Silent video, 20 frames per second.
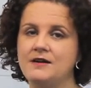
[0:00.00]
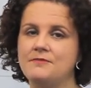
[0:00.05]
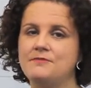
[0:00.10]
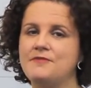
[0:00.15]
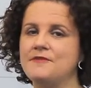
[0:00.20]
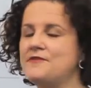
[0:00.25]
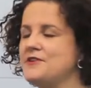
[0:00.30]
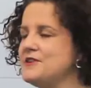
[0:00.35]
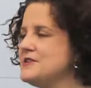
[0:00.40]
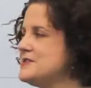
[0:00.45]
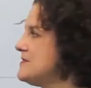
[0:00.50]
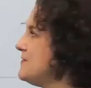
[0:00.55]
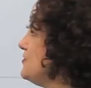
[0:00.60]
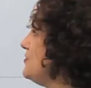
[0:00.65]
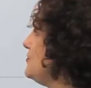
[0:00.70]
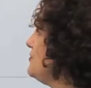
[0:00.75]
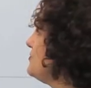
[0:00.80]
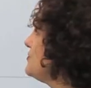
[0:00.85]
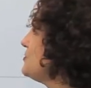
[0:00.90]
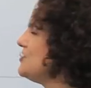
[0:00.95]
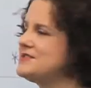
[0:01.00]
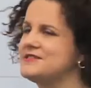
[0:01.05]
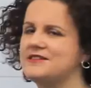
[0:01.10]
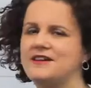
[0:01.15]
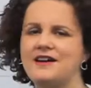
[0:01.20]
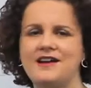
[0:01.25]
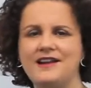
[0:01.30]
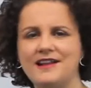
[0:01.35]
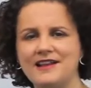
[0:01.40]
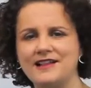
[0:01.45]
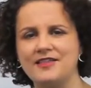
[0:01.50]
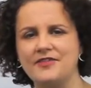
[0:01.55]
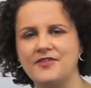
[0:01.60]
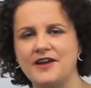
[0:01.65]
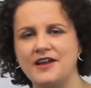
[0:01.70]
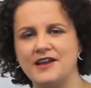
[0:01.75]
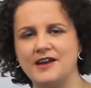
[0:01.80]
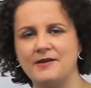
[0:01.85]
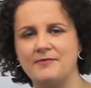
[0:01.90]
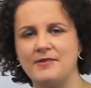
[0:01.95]
But first of all, just a little
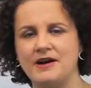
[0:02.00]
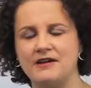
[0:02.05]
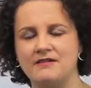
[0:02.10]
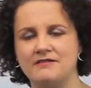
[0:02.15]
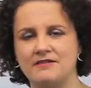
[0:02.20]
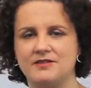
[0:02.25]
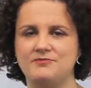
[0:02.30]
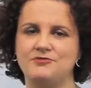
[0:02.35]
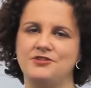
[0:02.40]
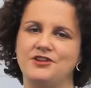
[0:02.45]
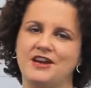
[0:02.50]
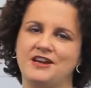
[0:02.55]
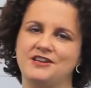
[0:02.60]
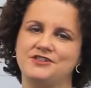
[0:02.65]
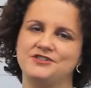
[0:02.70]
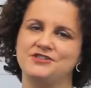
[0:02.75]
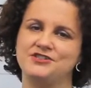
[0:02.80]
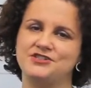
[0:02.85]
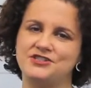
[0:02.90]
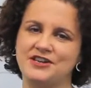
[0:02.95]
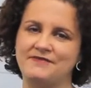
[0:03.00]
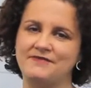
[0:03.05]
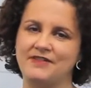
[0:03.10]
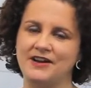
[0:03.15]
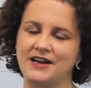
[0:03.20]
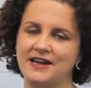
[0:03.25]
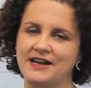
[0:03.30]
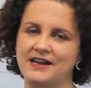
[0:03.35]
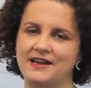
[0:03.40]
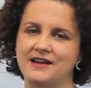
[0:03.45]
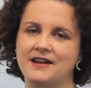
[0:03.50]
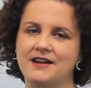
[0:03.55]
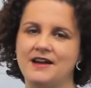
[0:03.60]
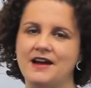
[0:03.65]
thing about communications generally.